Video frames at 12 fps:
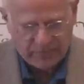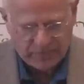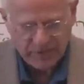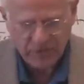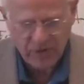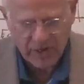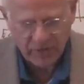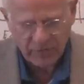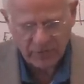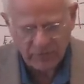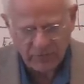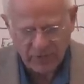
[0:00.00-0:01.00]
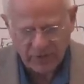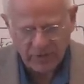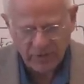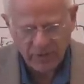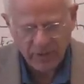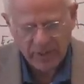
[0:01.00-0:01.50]
this concrete
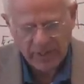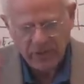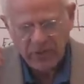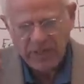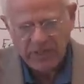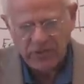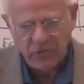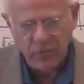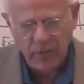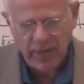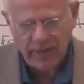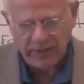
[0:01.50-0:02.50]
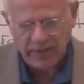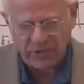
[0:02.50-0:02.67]
real, in these two ways.